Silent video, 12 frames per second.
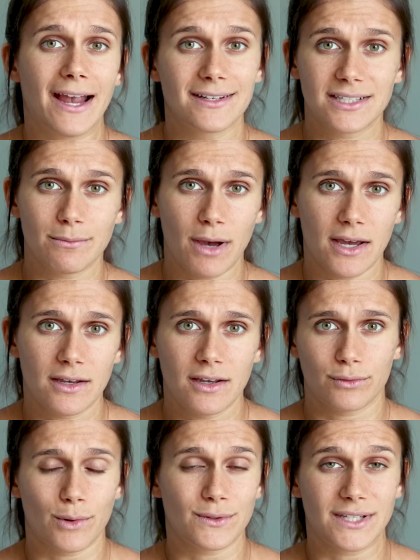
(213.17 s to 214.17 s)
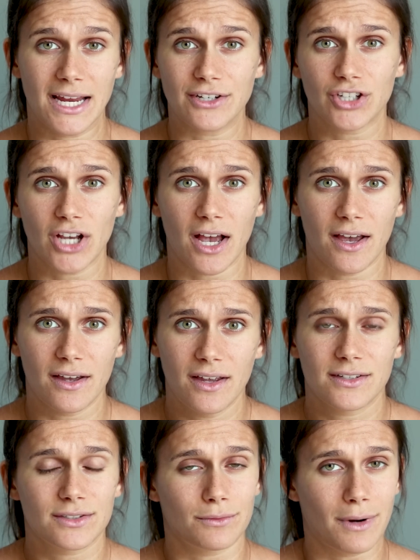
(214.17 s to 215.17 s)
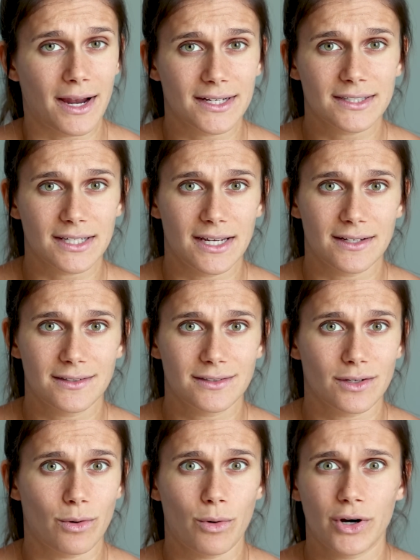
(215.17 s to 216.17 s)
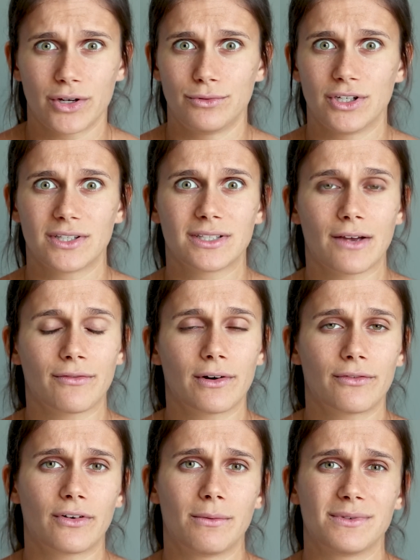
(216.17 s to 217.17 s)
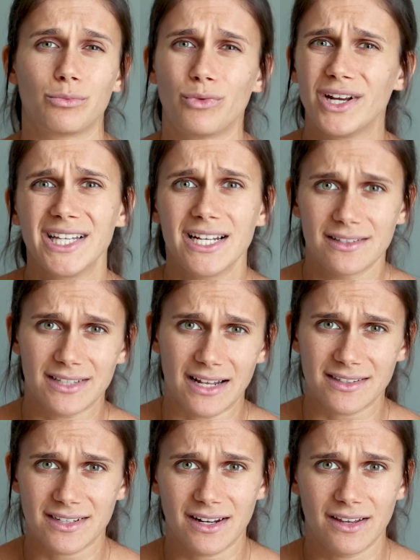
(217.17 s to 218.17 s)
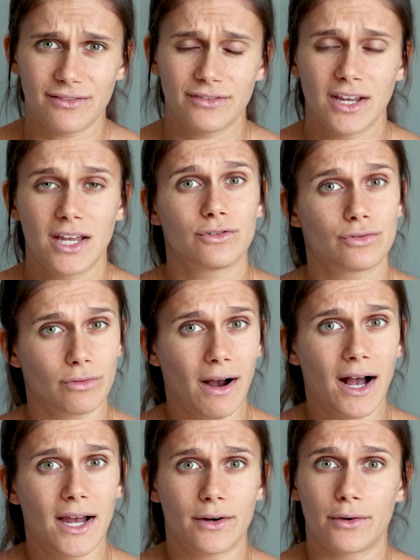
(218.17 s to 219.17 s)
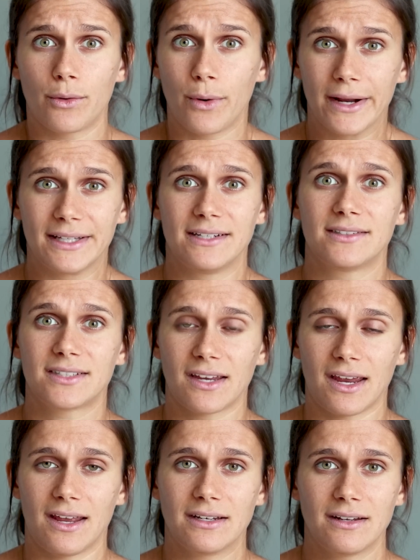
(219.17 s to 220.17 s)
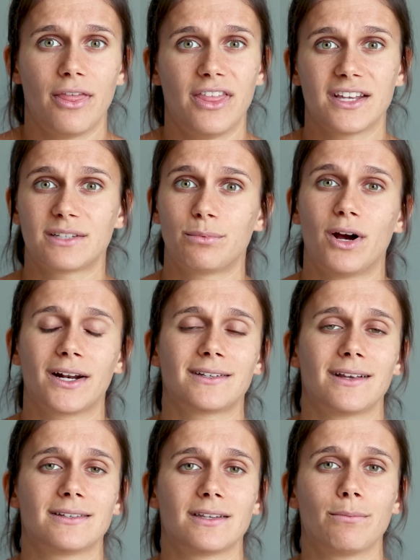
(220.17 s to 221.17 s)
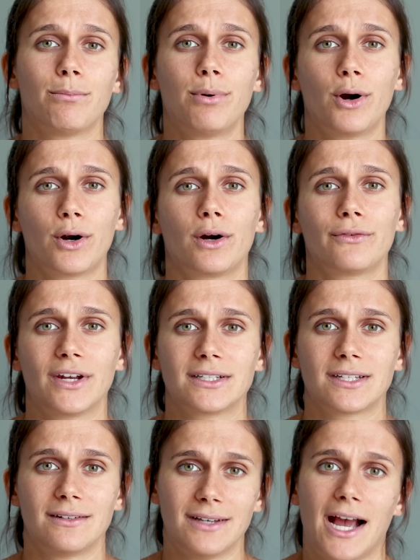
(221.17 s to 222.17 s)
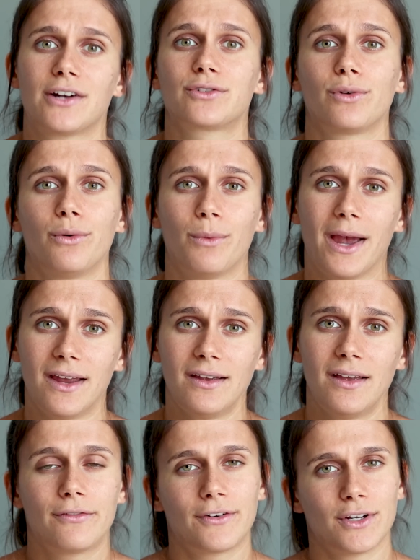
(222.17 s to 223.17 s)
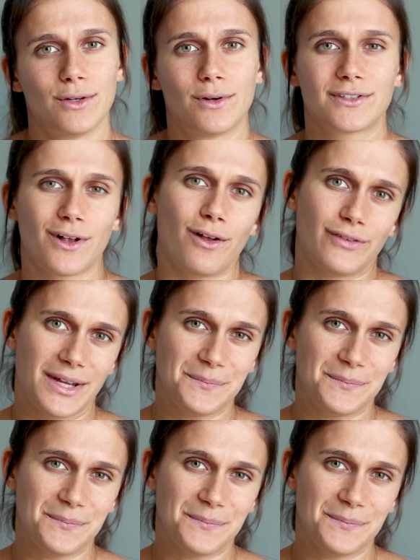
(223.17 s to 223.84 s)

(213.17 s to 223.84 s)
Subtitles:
eczema, rosacea, psoriasis, or you just suffer from really sensitive, dry, or oily skin, this product is the perfect natural way for you to solve it.